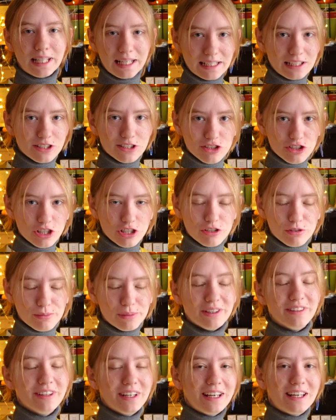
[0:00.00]
Ladies and
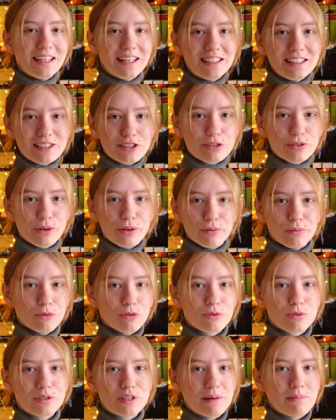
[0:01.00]
gentlemen, it is
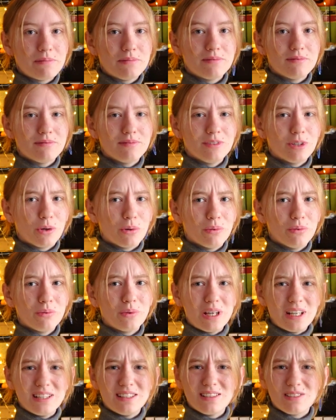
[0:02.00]
almost
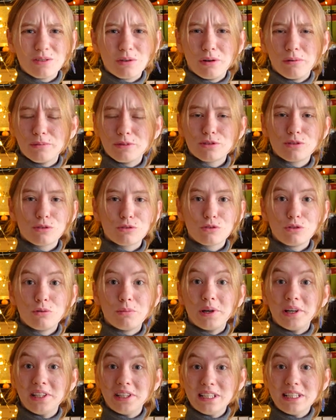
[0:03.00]
it's almost
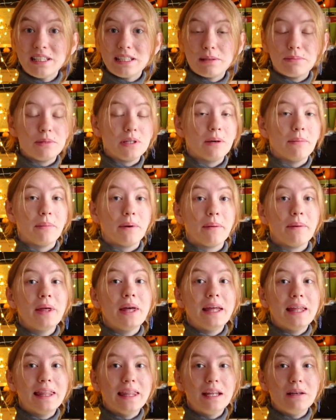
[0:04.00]
October. It is September.
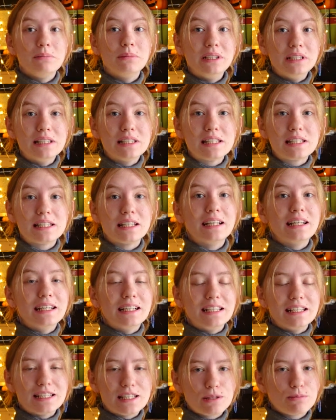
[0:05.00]
That means
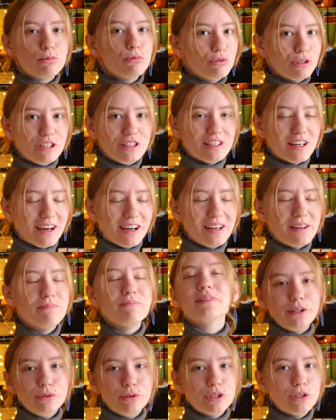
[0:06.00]
it's spooky
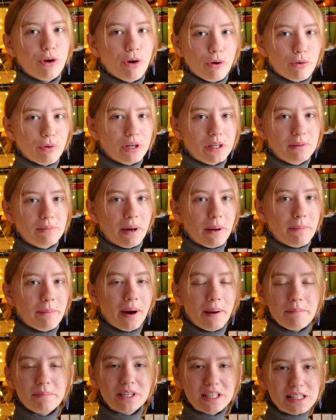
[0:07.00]
time. You can already buy
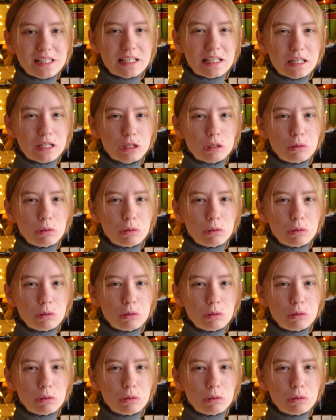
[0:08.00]
pumpkins in the